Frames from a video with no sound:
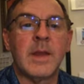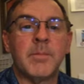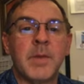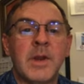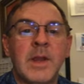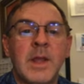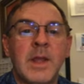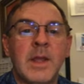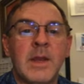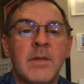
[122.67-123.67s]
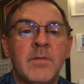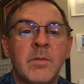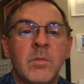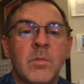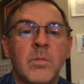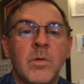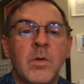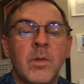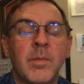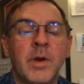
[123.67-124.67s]
Monday and even
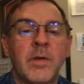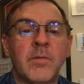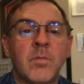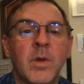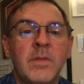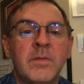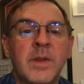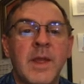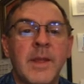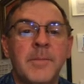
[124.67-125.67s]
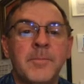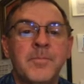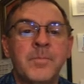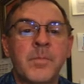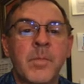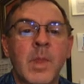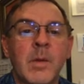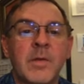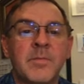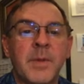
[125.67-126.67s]
early part of Wednesday
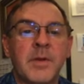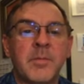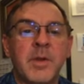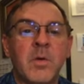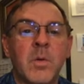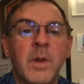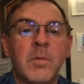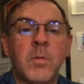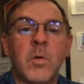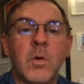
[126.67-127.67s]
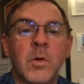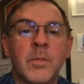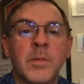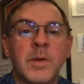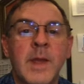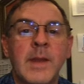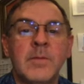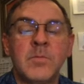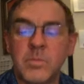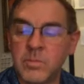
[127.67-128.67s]
expected to be quite warm
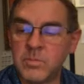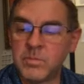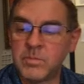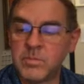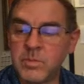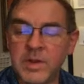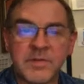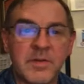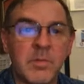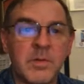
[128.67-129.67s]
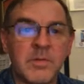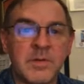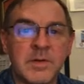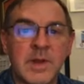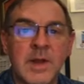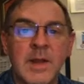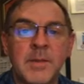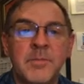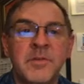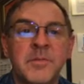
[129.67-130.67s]
and gusty winds at
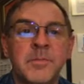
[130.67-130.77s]
times.